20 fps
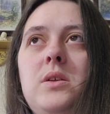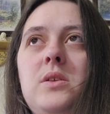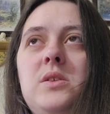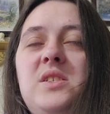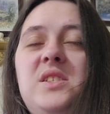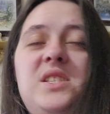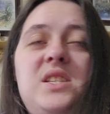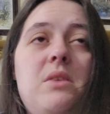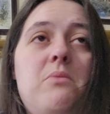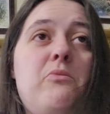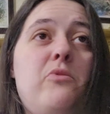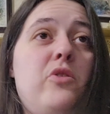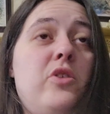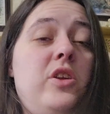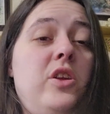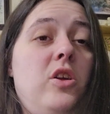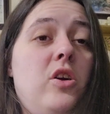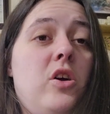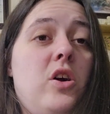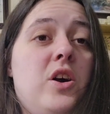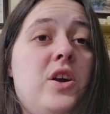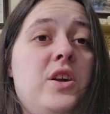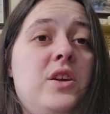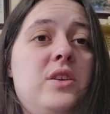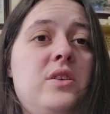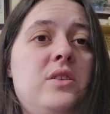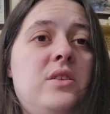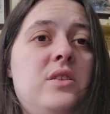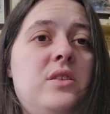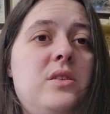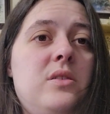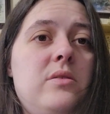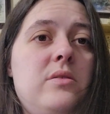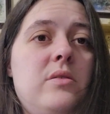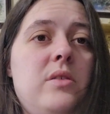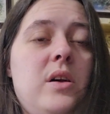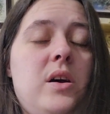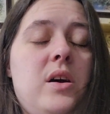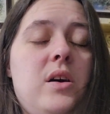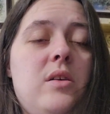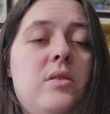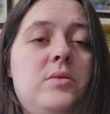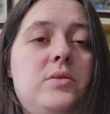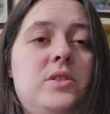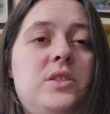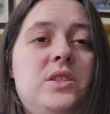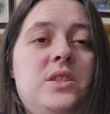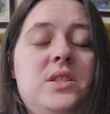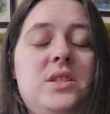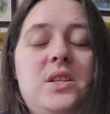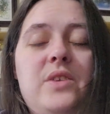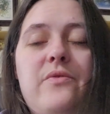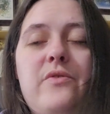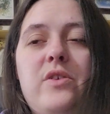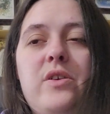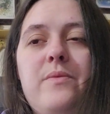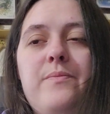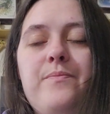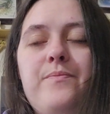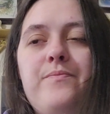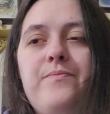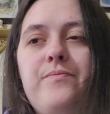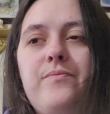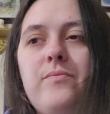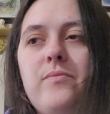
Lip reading: similar yarn, just a different,